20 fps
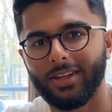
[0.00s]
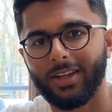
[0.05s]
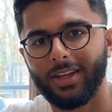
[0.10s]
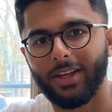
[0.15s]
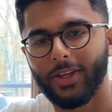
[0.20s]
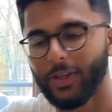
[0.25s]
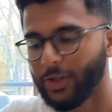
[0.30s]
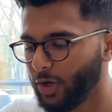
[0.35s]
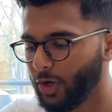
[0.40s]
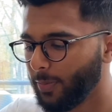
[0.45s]

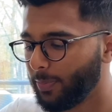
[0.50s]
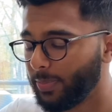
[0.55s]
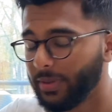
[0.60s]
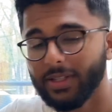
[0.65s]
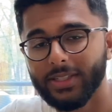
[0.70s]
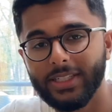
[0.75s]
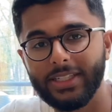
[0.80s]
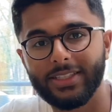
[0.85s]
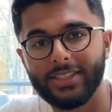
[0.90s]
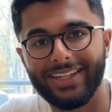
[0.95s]
Your
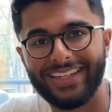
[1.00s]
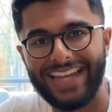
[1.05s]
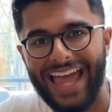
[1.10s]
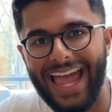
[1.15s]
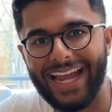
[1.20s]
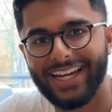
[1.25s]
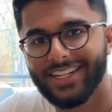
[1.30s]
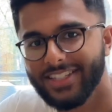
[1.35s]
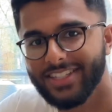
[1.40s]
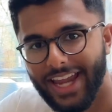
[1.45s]
ability to
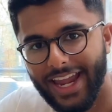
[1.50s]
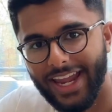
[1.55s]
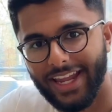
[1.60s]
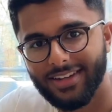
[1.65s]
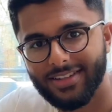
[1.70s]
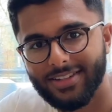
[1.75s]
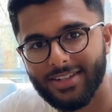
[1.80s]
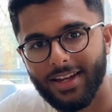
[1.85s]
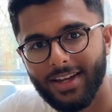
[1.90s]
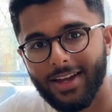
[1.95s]
enact
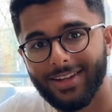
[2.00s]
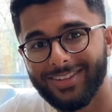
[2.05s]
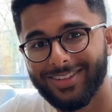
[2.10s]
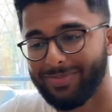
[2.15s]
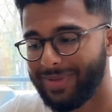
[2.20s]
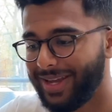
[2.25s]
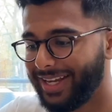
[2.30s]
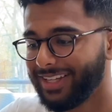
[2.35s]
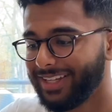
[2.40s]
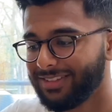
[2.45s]
change, to
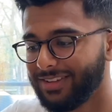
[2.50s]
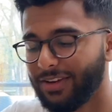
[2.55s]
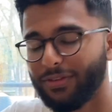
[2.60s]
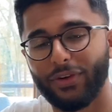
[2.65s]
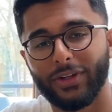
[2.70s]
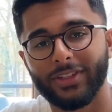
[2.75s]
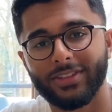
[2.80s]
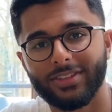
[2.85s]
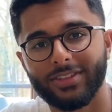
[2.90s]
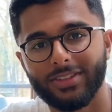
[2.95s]
make a
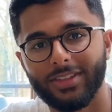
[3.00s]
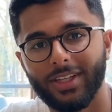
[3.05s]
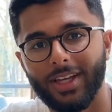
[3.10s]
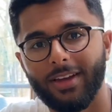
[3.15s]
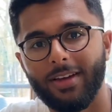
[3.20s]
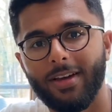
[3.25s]
difference,